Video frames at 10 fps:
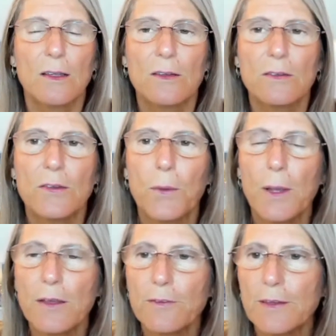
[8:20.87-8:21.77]
So
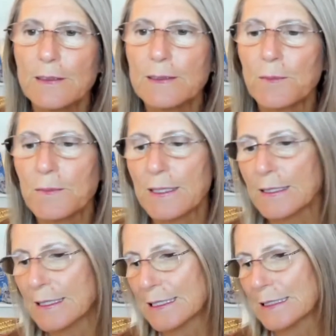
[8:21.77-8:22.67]
if there's
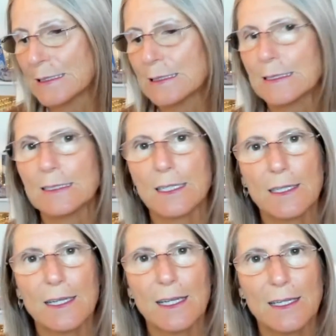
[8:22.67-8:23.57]
something that is
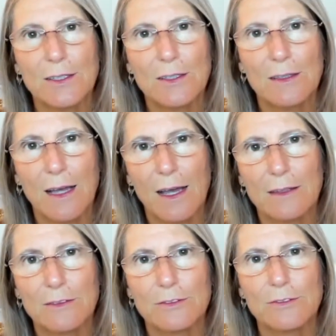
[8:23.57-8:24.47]
stuck in your
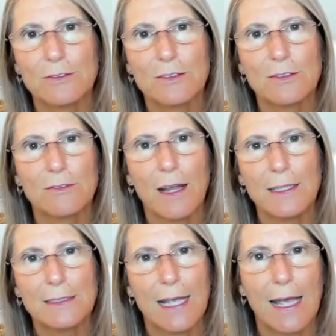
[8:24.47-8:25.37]
life,
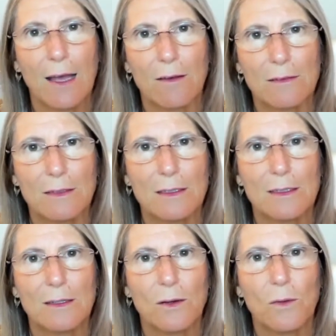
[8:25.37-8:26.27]
write down
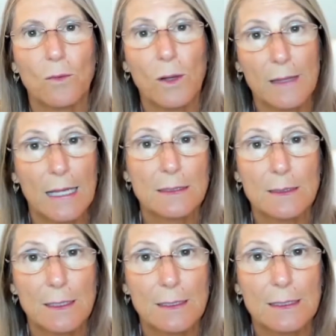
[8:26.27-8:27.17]
what that
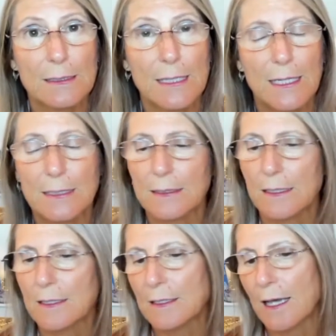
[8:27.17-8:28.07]
stuckness is,
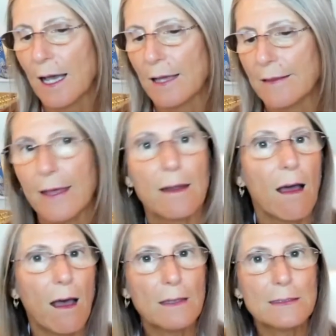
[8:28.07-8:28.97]
and then
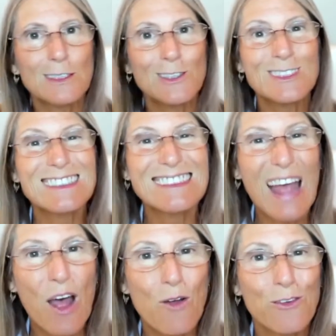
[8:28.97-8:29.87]
ask
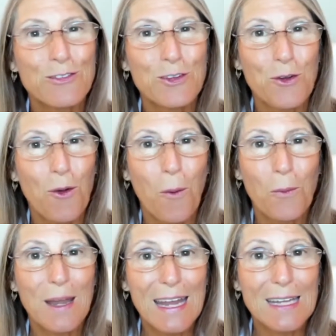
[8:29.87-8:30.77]
yourself, your
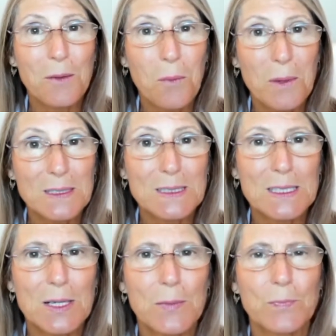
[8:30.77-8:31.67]
own inner
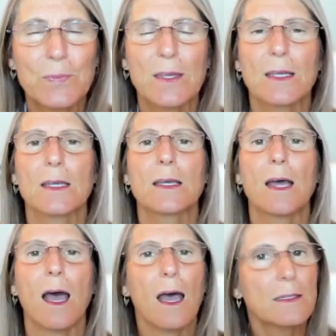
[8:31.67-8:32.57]
wisdom,
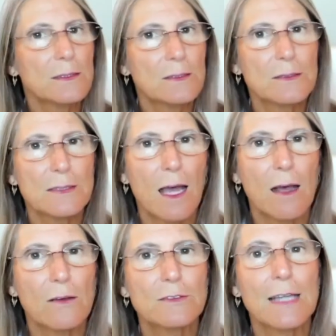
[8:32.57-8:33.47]
ask
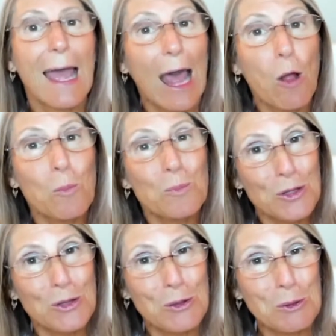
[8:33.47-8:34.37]
yourself to
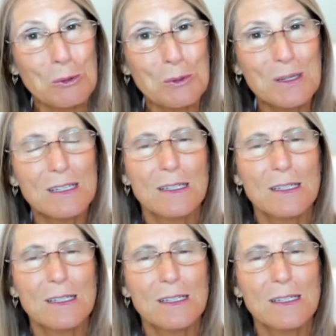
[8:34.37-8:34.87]
help you